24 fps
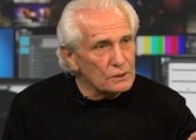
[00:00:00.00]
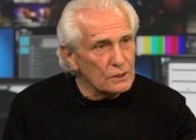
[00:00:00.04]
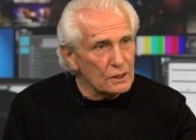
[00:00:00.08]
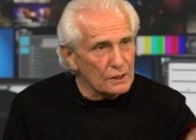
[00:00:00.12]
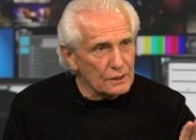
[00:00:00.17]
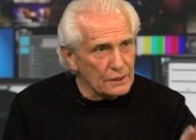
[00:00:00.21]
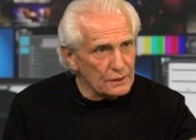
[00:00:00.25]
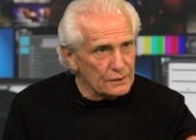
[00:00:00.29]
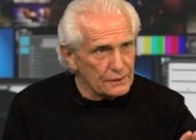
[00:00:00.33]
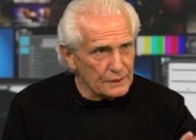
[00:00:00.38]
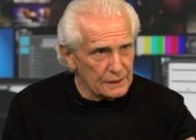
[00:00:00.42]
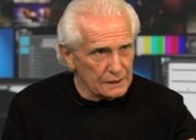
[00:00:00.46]

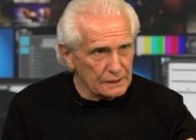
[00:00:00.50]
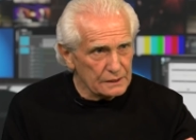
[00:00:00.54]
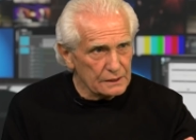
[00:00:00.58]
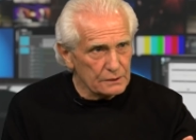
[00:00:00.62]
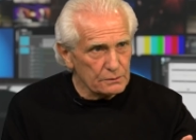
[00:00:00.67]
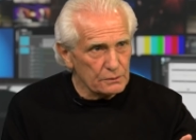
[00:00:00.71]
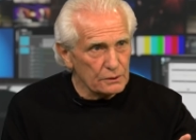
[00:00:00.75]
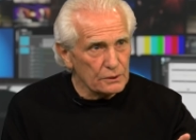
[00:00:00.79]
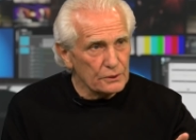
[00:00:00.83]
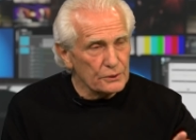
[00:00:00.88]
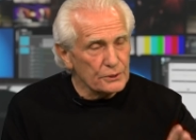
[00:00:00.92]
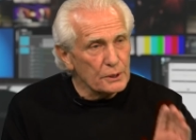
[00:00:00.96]
other thing? Go on,
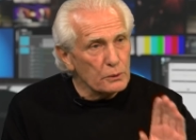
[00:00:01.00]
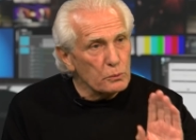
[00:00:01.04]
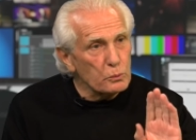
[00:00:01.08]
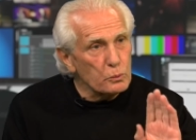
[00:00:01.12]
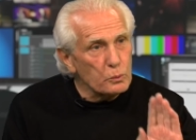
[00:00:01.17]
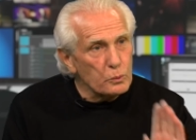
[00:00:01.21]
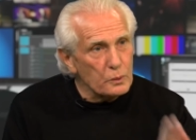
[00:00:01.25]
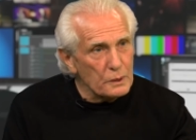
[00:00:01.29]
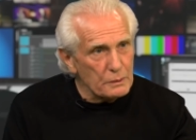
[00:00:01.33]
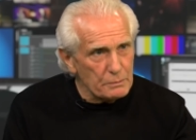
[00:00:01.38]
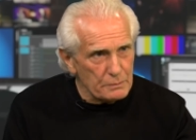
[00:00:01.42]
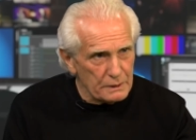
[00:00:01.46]
yeah. The
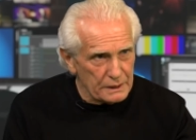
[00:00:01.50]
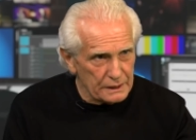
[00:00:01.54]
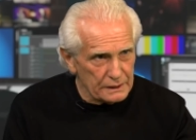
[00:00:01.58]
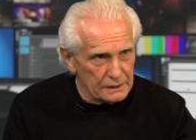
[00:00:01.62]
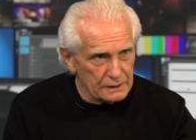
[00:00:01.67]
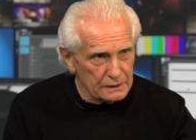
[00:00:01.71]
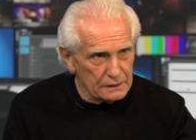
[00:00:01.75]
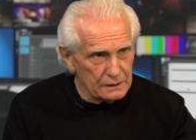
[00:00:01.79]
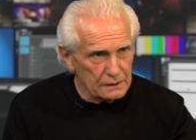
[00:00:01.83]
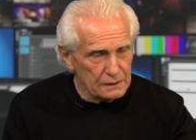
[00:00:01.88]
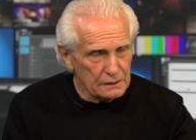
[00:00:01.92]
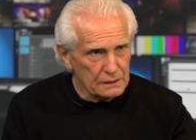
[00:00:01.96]

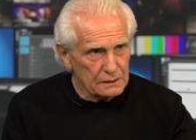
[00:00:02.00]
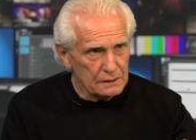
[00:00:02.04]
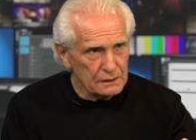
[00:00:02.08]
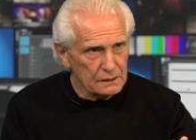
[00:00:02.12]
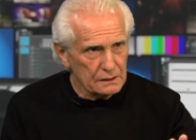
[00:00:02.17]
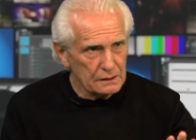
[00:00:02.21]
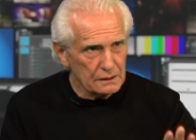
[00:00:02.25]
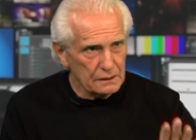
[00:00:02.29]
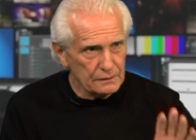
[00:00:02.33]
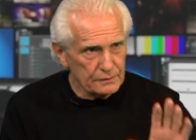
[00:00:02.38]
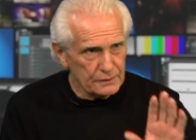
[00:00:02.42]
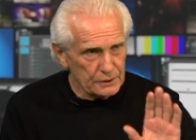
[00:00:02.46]
women
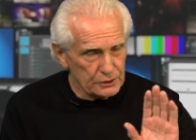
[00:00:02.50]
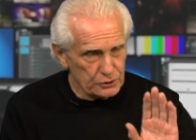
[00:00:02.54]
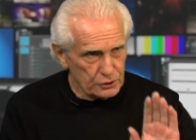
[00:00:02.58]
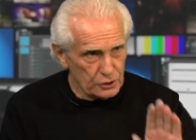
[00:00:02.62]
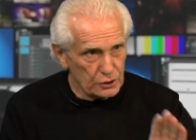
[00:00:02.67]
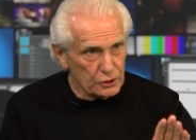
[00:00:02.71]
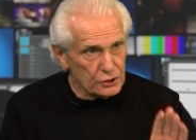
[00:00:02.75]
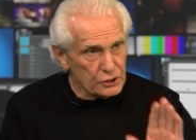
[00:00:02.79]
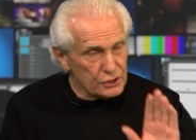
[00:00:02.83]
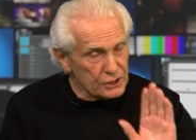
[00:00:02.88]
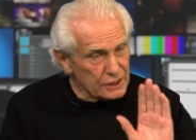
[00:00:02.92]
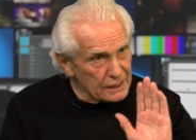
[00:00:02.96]
the
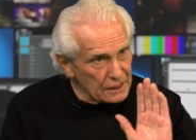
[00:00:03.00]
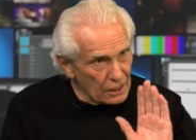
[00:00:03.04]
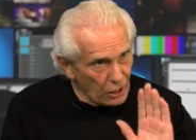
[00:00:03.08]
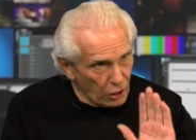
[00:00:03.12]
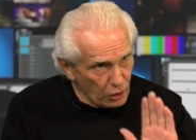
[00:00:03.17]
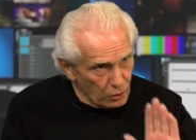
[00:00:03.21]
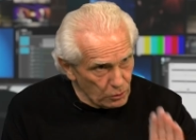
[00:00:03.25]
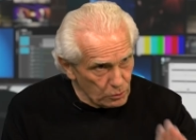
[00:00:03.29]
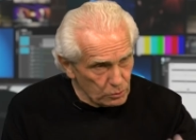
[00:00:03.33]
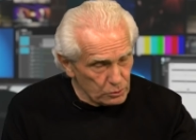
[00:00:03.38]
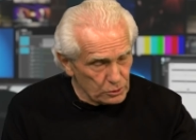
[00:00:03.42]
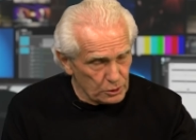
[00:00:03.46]
church, the
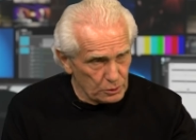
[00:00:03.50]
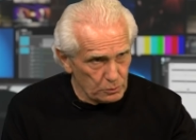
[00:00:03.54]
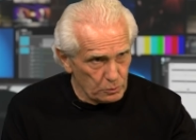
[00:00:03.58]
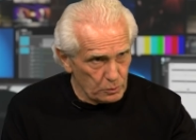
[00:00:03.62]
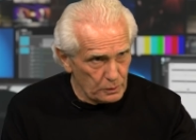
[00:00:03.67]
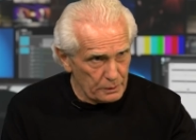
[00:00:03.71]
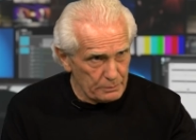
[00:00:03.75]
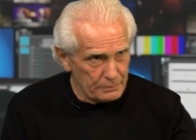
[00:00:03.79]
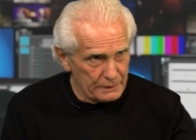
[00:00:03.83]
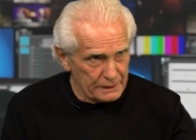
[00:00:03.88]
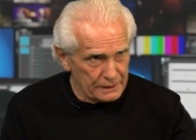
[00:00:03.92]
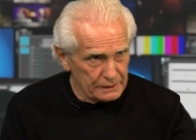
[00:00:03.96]
older
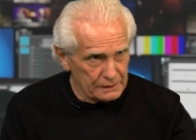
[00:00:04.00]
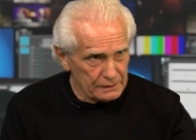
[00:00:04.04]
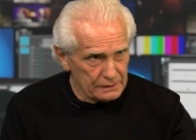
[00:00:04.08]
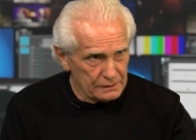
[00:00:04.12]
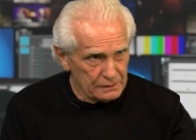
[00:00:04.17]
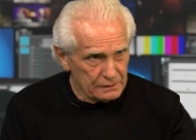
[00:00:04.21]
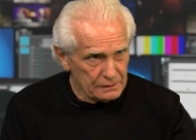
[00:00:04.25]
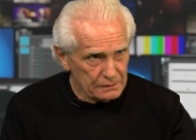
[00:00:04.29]
women